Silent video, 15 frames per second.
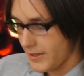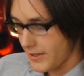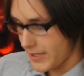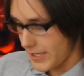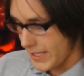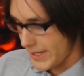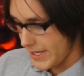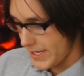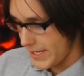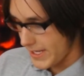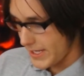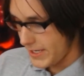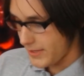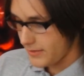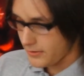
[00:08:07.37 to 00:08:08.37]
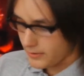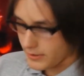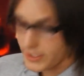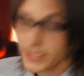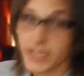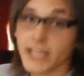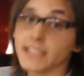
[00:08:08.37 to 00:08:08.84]
And then
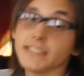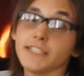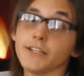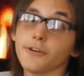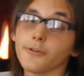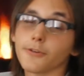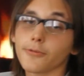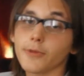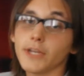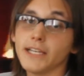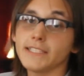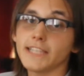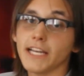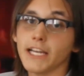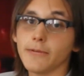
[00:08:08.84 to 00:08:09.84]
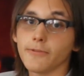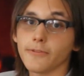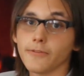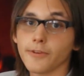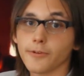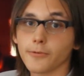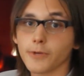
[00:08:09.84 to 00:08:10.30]
in 1903, Teddy
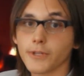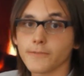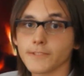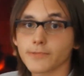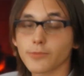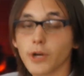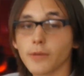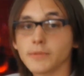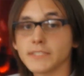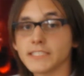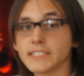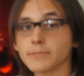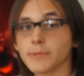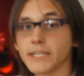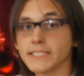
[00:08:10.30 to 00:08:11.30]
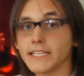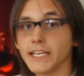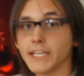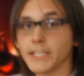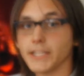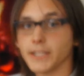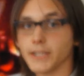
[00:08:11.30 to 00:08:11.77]
fulfilled one of his promises by
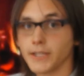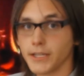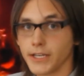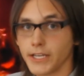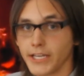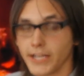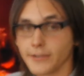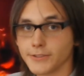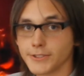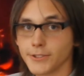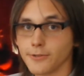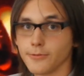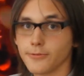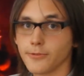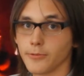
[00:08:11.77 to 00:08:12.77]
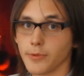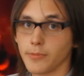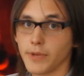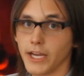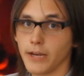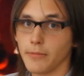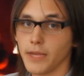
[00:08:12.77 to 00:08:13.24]
taking the Canal Zone from the
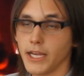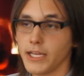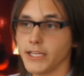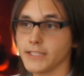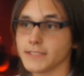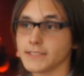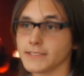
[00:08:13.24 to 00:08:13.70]
Panamanians.